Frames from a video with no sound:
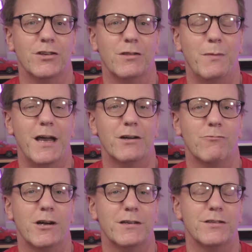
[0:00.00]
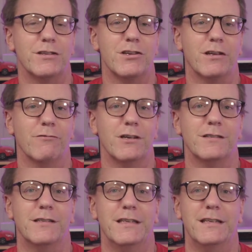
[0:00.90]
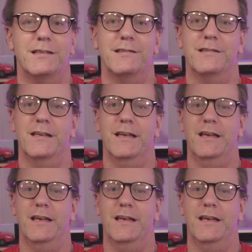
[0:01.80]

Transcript: so the matter works and you can run scenes.